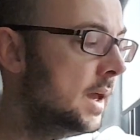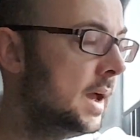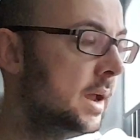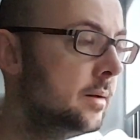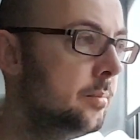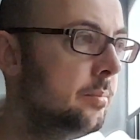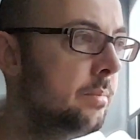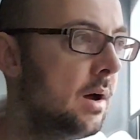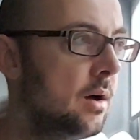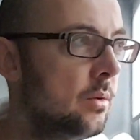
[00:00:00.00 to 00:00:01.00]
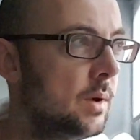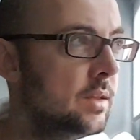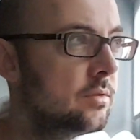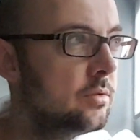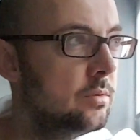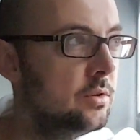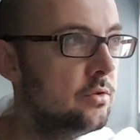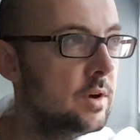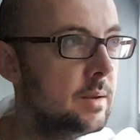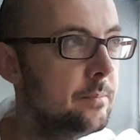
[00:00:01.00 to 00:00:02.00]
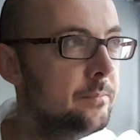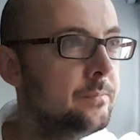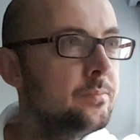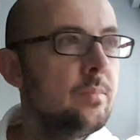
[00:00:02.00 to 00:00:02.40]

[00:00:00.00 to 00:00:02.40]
and partway through the dream,